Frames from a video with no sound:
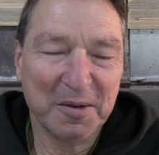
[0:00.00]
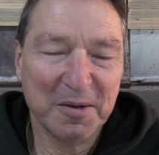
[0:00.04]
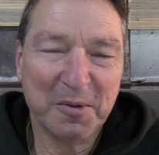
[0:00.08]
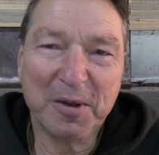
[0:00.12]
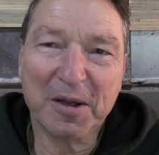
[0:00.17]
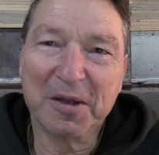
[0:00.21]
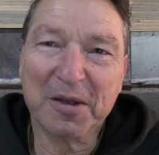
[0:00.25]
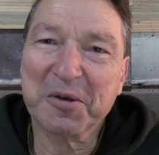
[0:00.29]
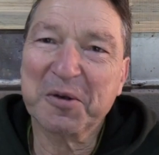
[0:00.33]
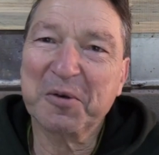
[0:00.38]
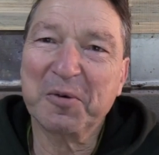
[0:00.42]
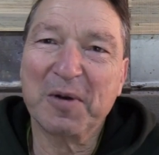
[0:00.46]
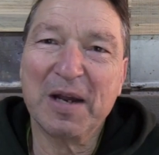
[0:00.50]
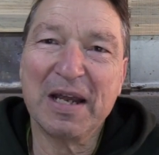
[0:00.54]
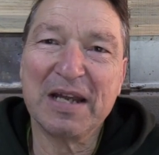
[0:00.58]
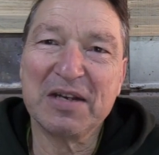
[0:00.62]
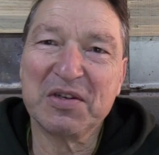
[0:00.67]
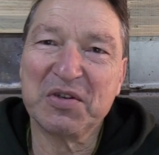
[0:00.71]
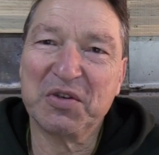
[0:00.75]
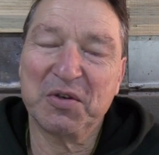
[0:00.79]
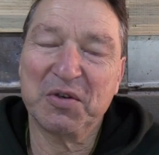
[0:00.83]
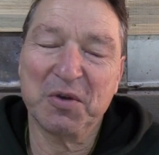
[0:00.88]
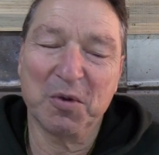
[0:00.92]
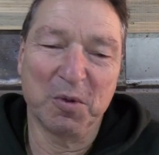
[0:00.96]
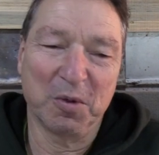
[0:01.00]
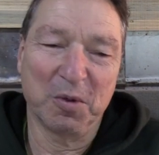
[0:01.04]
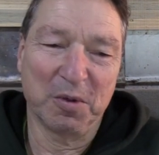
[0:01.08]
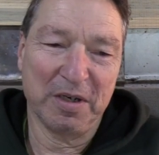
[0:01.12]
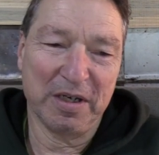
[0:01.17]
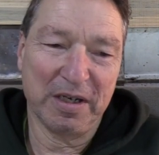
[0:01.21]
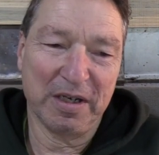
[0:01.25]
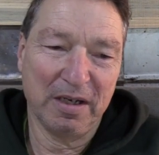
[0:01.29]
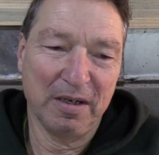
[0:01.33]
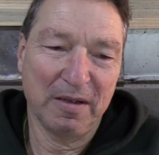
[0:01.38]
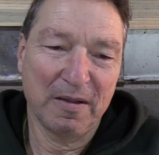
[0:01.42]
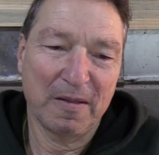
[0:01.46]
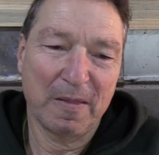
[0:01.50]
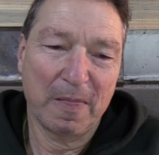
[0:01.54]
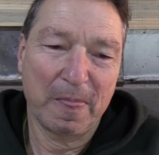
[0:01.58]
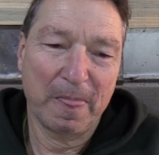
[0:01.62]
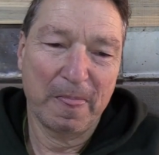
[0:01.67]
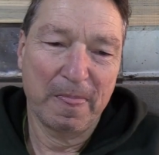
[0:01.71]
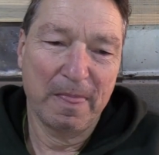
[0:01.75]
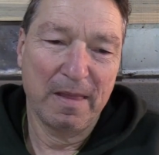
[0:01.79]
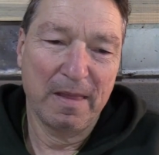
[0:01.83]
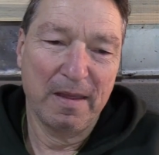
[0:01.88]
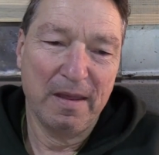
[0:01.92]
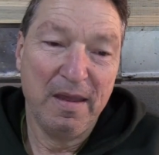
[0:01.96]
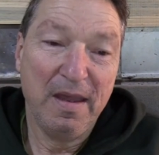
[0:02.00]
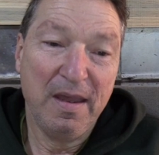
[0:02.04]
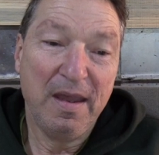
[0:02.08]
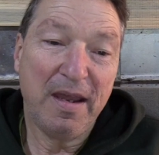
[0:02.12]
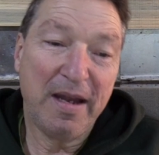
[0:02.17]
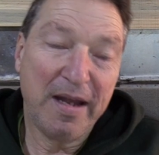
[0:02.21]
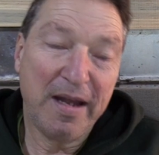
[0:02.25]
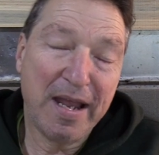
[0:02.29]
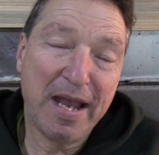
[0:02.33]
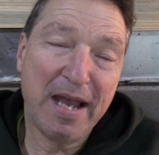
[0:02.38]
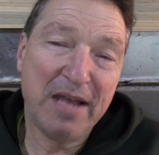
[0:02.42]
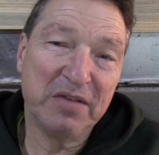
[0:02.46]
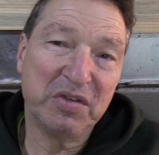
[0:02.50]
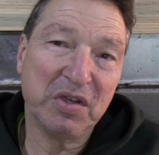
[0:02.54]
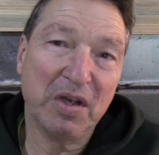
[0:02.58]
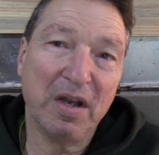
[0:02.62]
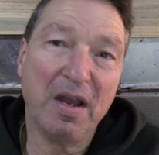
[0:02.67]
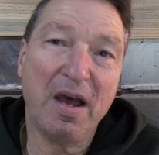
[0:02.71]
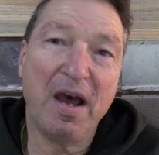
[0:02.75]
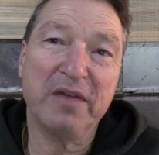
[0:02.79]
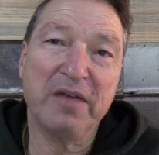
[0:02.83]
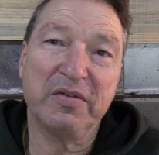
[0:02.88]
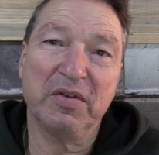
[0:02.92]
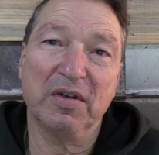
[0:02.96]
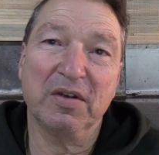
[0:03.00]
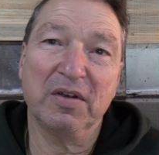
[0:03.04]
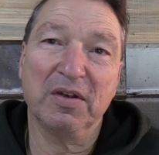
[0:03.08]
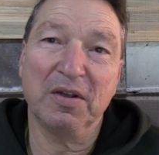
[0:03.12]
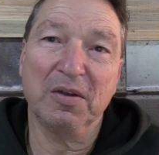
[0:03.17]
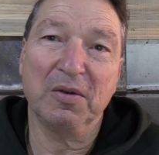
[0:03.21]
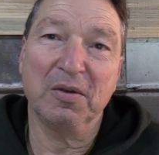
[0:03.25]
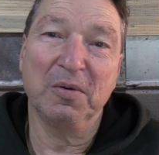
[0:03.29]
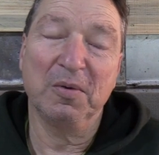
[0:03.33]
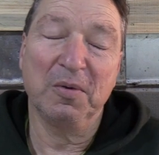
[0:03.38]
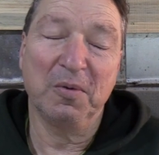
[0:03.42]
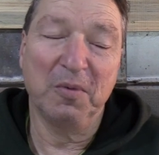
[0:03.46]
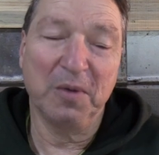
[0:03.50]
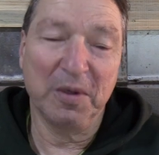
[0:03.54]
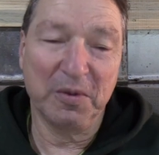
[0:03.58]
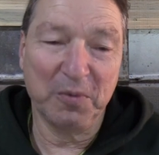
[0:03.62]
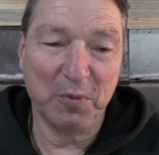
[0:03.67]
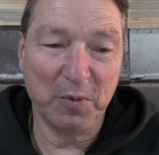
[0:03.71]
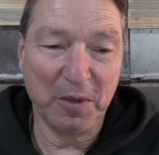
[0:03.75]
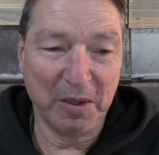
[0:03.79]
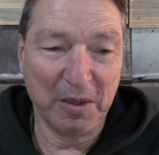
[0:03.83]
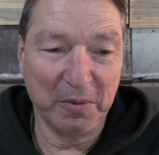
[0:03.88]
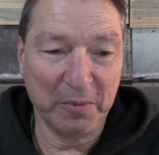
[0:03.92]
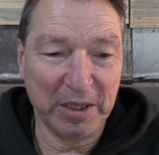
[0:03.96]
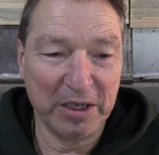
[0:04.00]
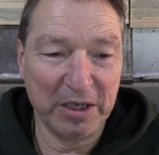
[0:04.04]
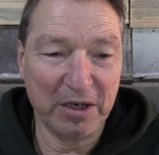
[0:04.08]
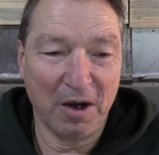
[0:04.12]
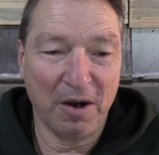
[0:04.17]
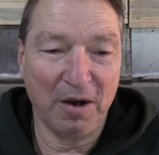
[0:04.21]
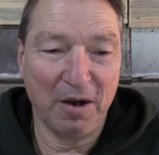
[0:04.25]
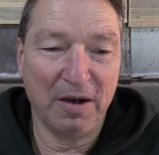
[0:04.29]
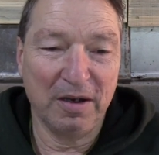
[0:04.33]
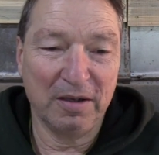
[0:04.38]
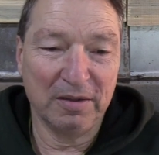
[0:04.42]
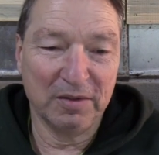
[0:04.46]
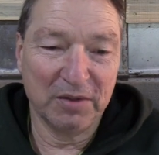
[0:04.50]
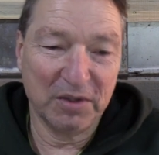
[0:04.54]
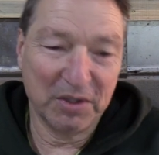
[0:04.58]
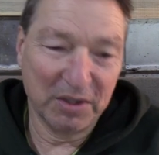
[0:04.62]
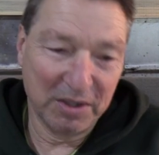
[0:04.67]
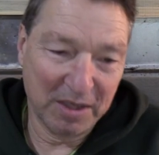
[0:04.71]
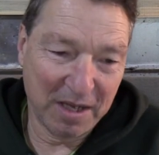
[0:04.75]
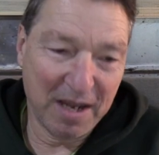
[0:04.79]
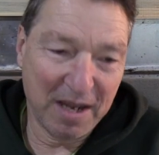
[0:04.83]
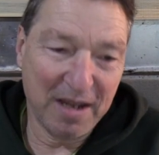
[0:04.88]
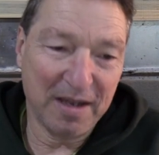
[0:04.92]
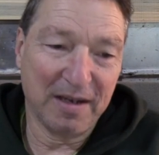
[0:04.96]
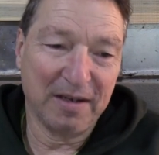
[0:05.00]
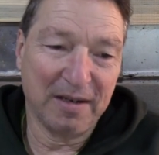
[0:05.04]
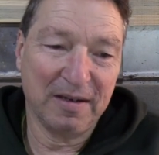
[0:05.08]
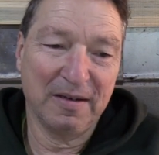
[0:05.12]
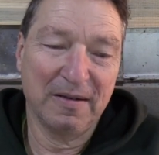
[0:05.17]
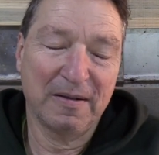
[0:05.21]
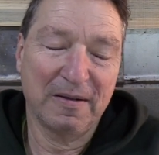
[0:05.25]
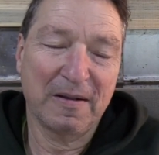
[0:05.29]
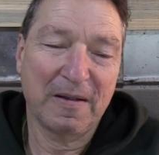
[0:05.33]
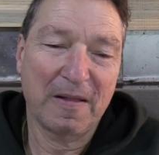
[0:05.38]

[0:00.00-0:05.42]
What a great story. And it has a lot to do with where we are today.